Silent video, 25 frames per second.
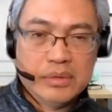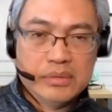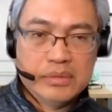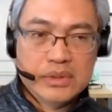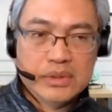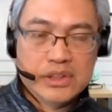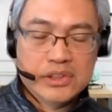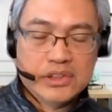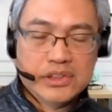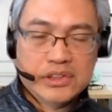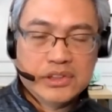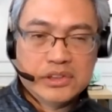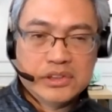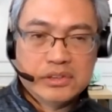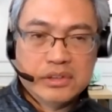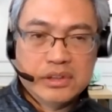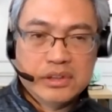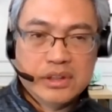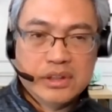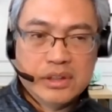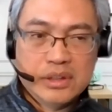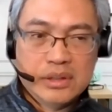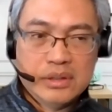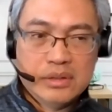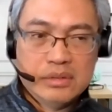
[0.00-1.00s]
this is
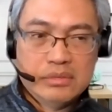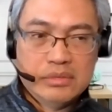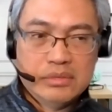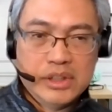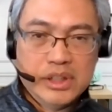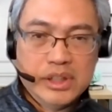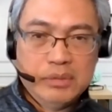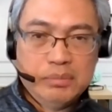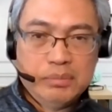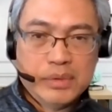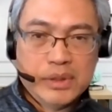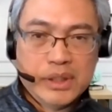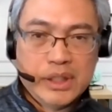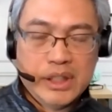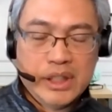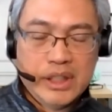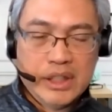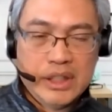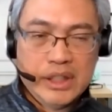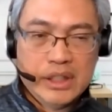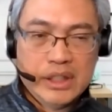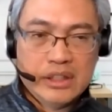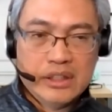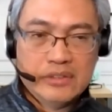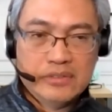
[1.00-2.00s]
a
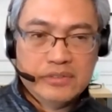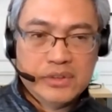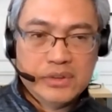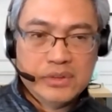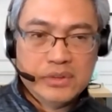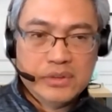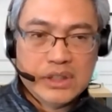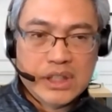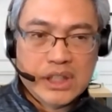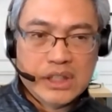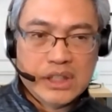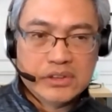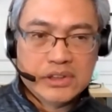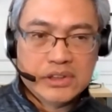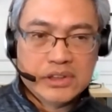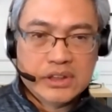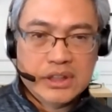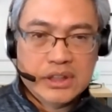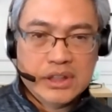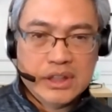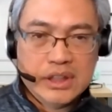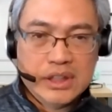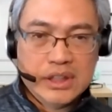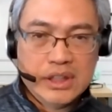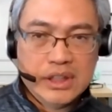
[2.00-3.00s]
replay of
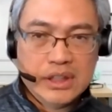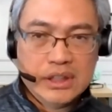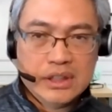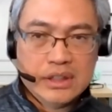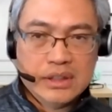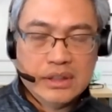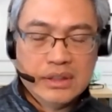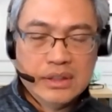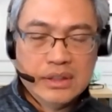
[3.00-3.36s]
2008.